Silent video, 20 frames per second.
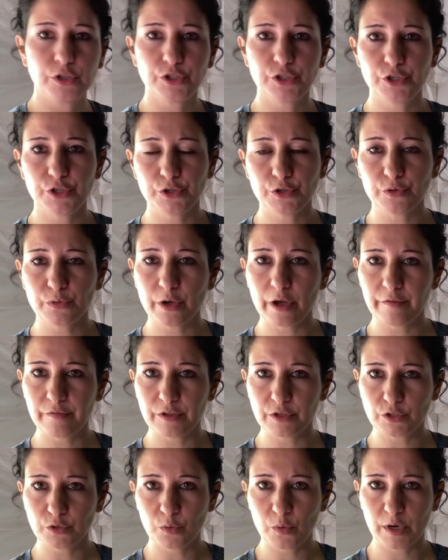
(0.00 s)
2 of
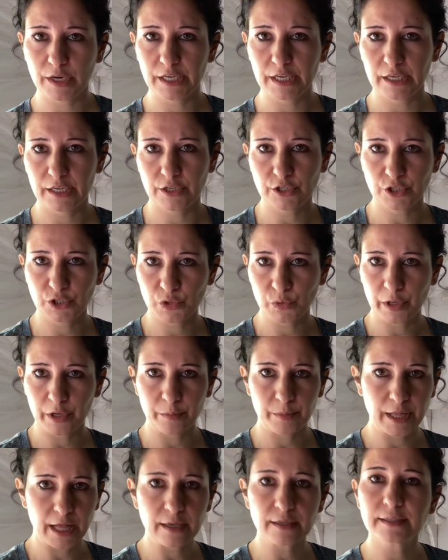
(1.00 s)
the 20-inch soil
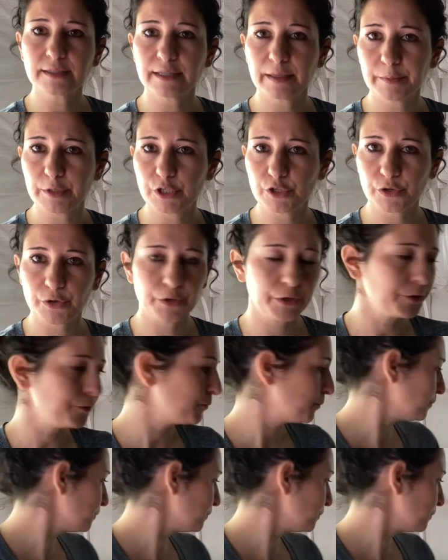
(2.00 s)
blocks. Let me show you.